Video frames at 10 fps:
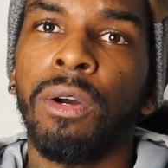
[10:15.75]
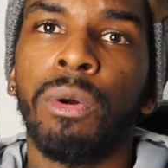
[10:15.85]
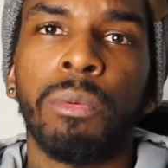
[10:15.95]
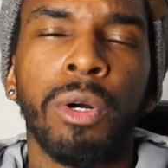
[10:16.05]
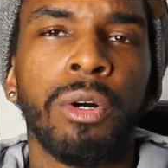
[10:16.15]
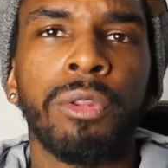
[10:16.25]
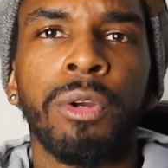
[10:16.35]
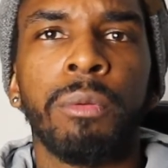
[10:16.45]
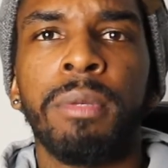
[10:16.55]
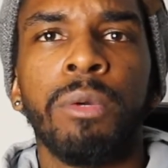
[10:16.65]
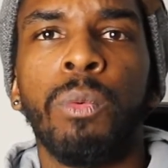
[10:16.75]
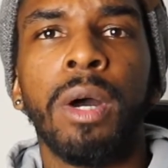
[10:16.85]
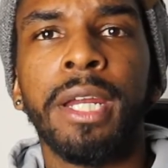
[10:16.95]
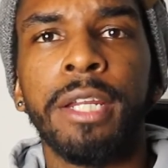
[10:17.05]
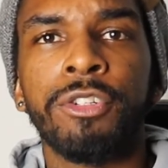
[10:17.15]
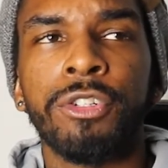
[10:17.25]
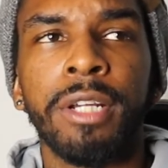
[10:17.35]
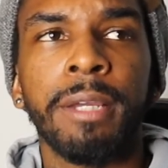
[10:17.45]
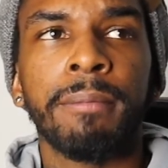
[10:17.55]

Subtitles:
or well, there would be one entry.